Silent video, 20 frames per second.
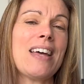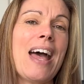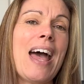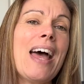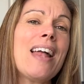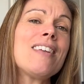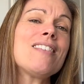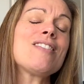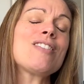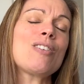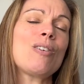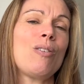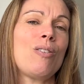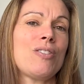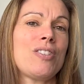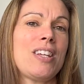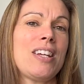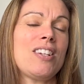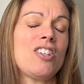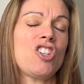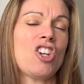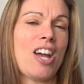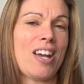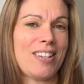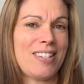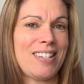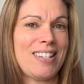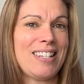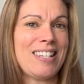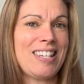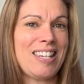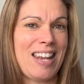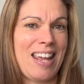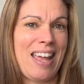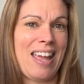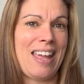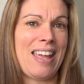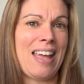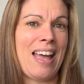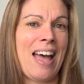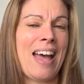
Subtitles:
Helen's Closet Jackson tee,